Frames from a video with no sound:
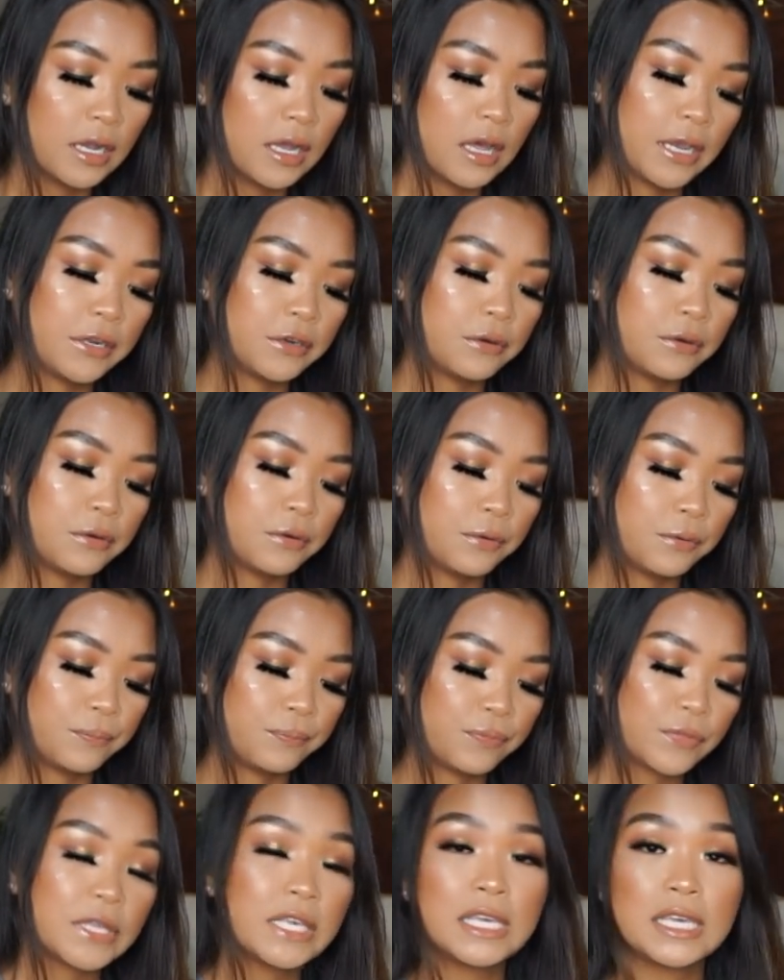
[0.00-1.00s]
I know
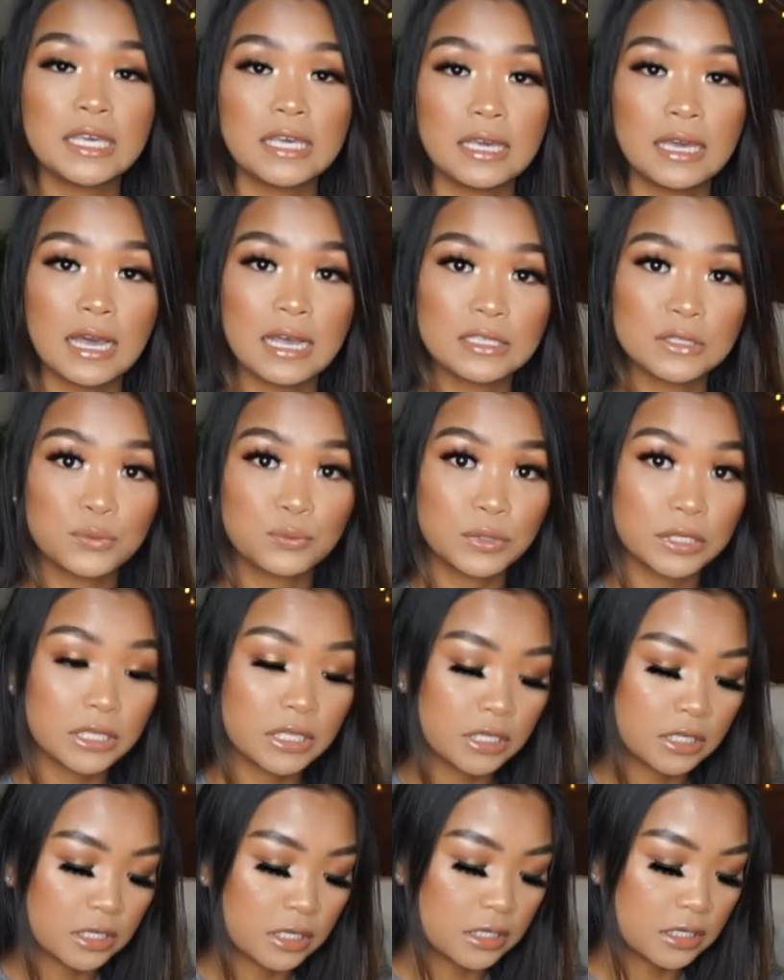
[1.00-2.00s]
Key has
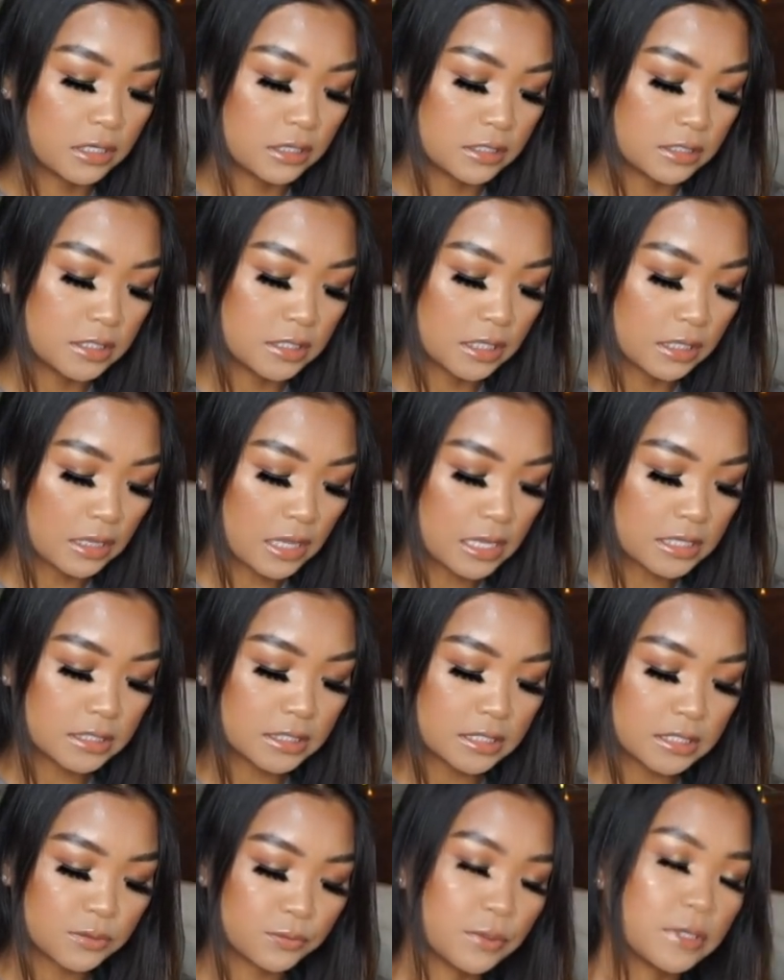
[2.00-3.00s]
really good
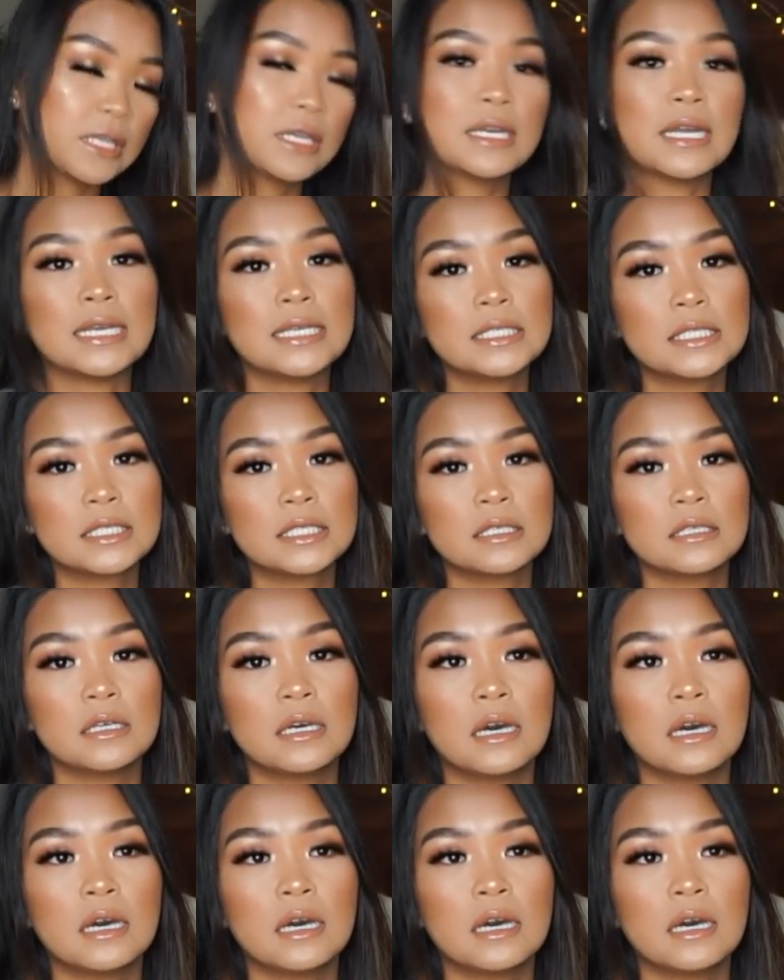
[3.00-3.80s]
sunglasses, really nice